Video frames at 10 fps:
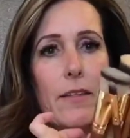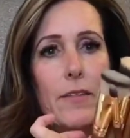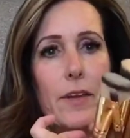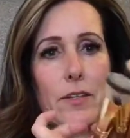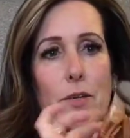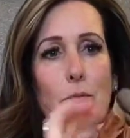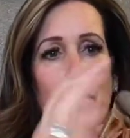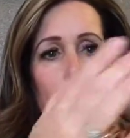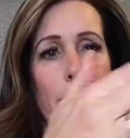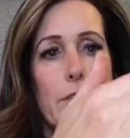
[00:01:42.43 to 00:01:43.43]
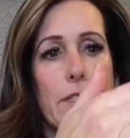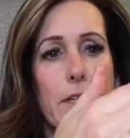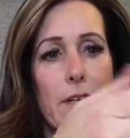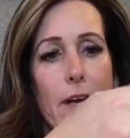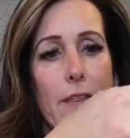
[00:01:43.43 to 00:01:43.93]
There's a wonderful
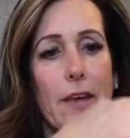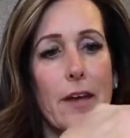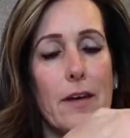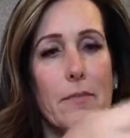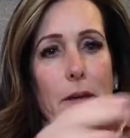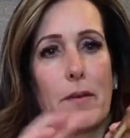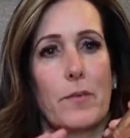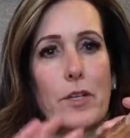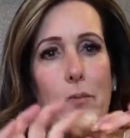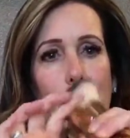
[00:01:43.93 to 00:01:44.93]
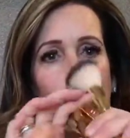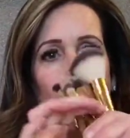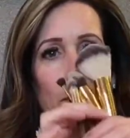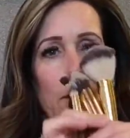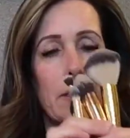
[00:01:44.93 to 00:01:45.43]
deal on them. When you
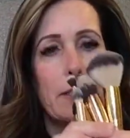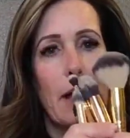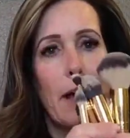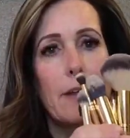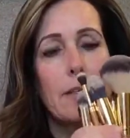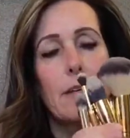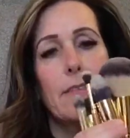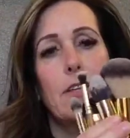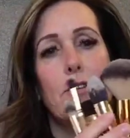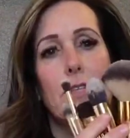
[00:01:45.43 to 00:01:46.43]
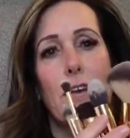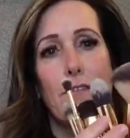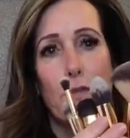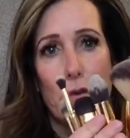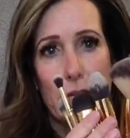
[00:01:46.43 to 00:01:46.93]
order the set, then you
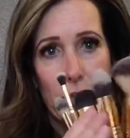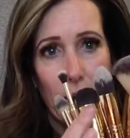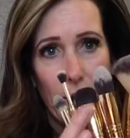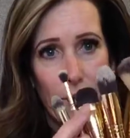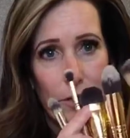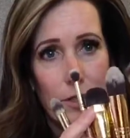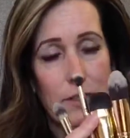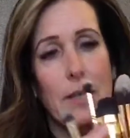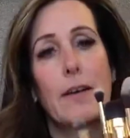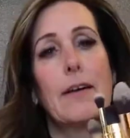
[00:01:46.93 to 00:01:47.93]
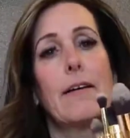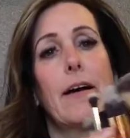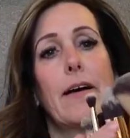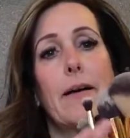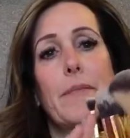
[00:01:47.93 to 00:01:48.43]
save $40.
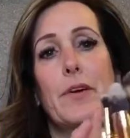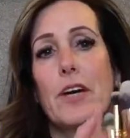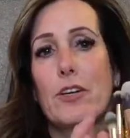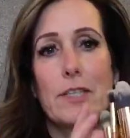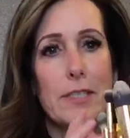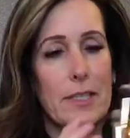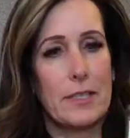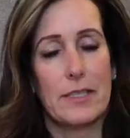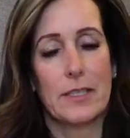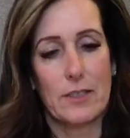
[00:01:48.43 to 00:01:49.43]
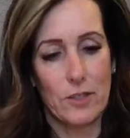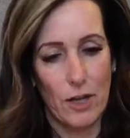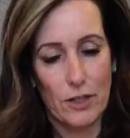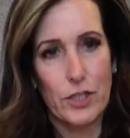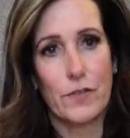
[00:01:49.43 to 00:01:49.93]
They're
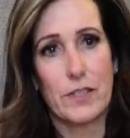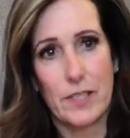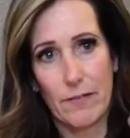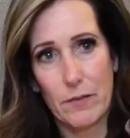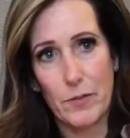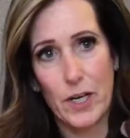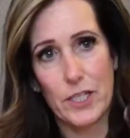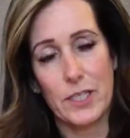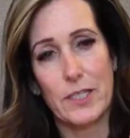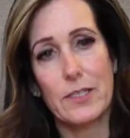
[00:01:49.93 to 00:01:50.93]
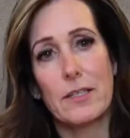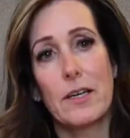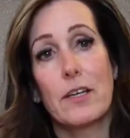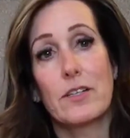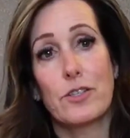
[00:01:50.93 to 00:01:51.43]
$166 for 7 brushes.
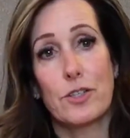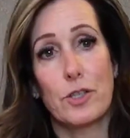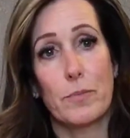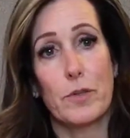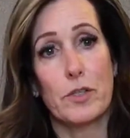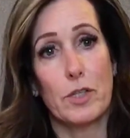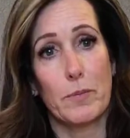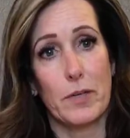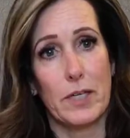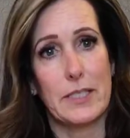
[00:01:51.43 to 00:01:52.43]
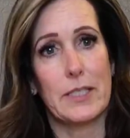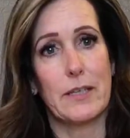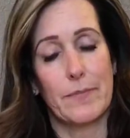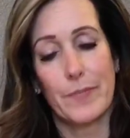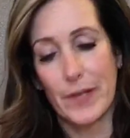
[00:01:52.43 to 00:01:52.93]
Super, super good
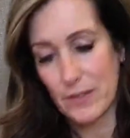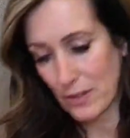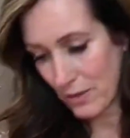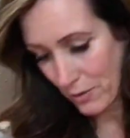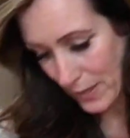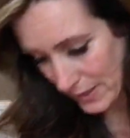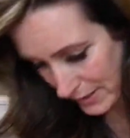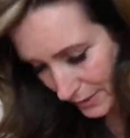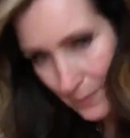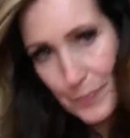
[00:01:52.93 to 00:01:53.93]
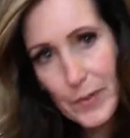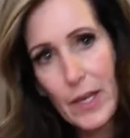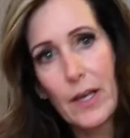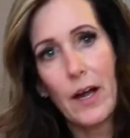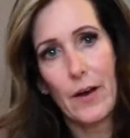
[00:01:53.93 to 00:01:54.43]
deal. That's a great deal. All
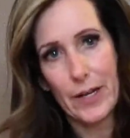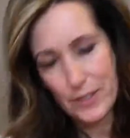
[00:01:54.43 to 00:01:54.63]
right,